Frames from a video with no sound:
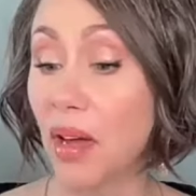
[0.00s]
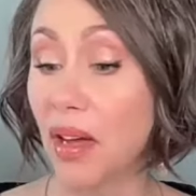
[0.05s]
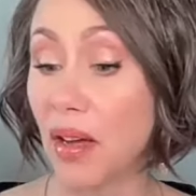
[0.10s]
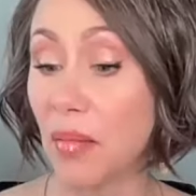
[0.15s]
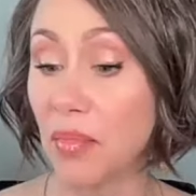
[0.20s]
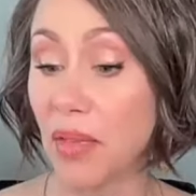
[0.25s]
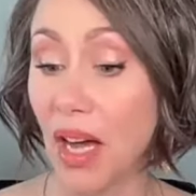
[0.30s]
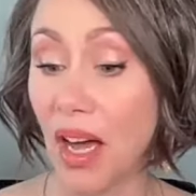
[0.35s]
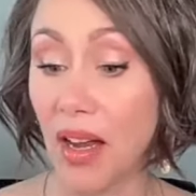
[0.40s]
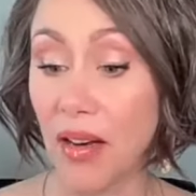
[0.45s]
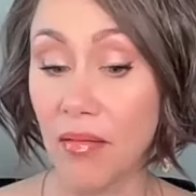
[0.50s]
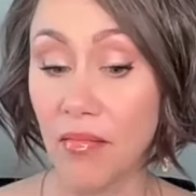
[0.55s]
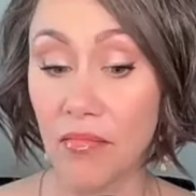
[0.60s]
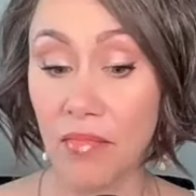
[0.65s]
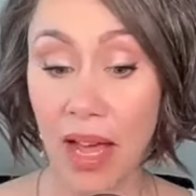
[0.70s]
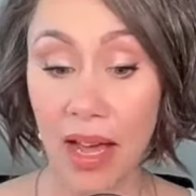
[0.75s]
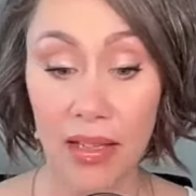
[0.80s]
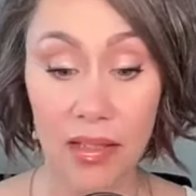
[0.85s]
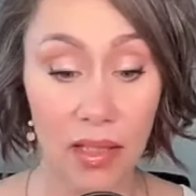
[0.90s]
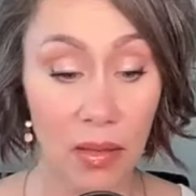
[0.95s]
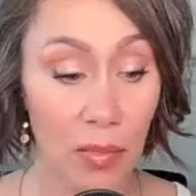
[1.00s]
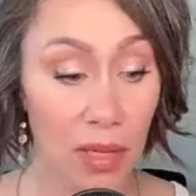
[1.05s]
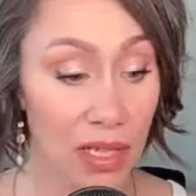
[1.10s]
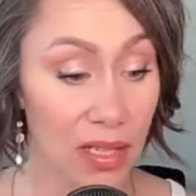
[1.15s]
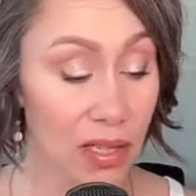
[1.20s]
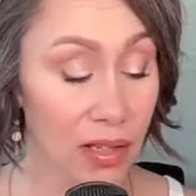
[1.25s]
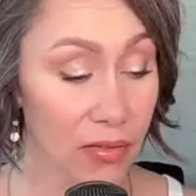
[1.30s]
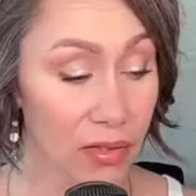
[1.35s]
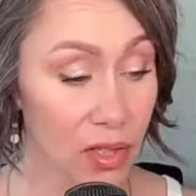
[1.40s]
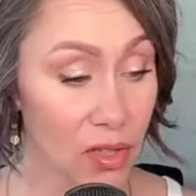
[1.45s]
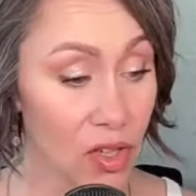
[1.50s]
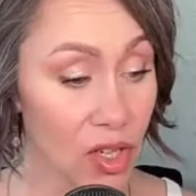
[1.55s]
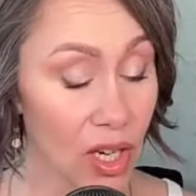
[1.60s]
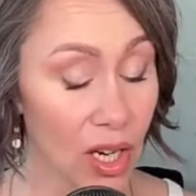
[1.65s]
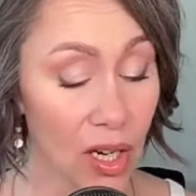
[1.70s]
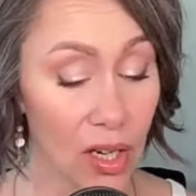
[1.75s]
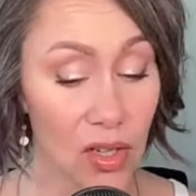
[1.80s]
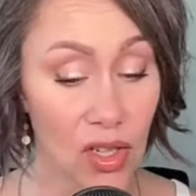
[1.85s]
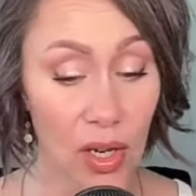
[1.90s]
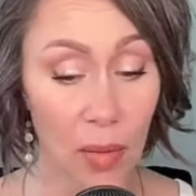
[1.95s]
I'm not asking myself to
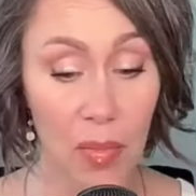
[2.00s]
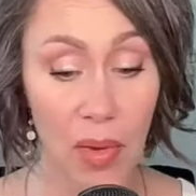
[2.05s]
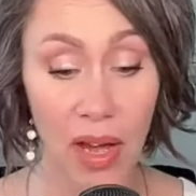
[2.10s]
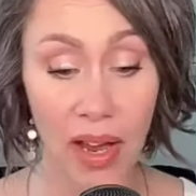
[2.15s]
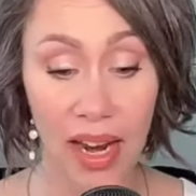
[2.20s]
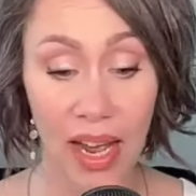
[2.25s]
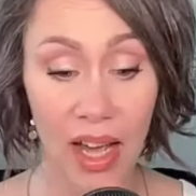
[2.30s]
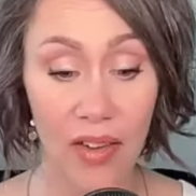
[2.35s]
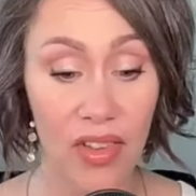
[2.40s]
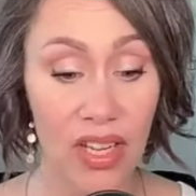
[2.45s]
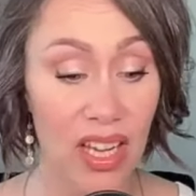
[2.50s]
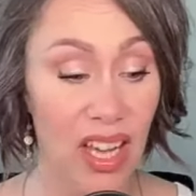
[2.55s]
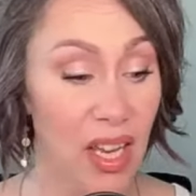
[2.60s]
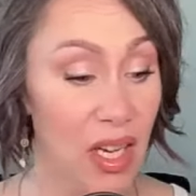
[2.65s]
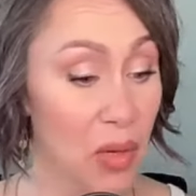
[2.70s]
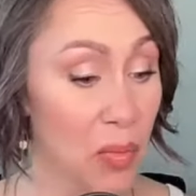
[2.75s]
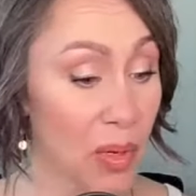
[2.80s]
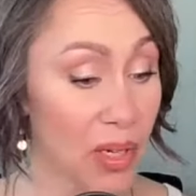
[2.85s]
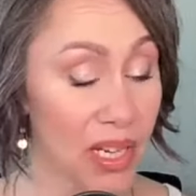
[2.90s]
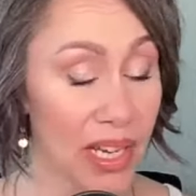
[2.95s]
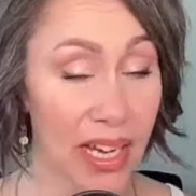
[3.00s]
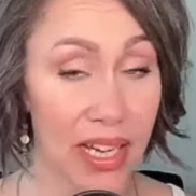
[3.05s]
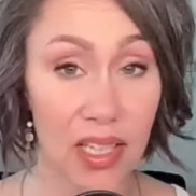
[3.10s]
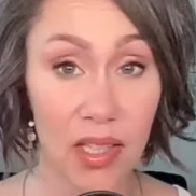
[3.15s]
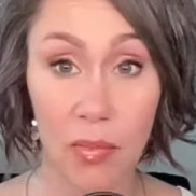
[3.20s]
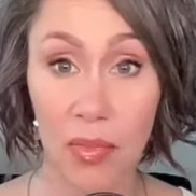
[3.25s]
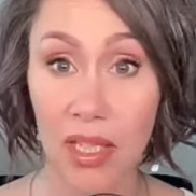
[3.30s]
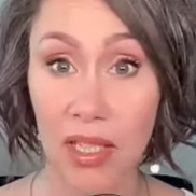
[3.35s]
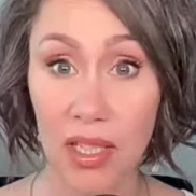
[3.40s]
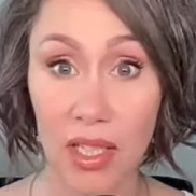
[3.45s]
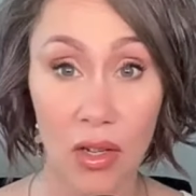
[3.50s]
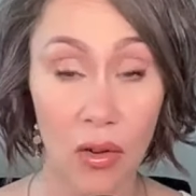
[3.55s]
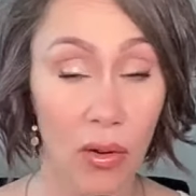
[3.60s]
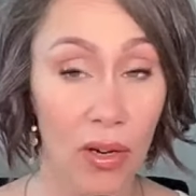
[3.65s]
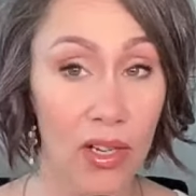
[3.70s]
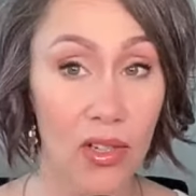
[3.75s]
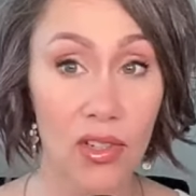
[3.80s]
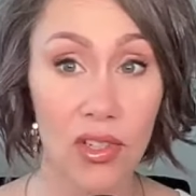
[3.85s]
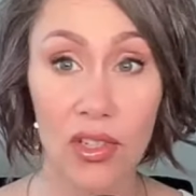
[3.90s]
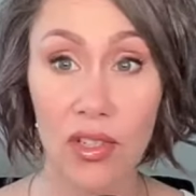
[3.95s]
change. I'm not having anybody ask me any
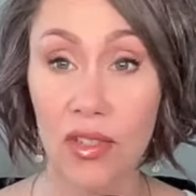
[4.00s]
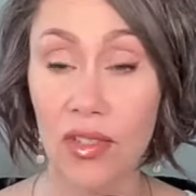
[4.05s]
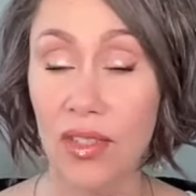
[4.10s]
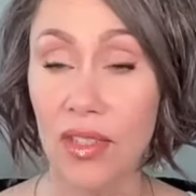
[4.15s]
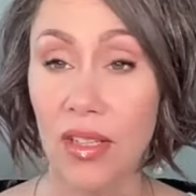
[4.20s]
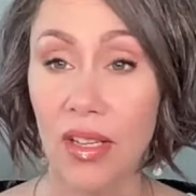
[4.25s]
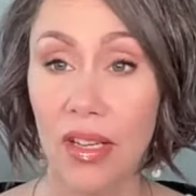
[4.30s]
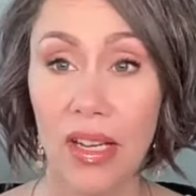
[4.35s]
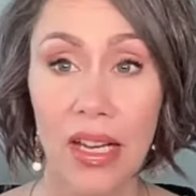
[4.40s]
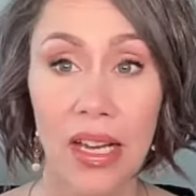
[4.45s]
questions.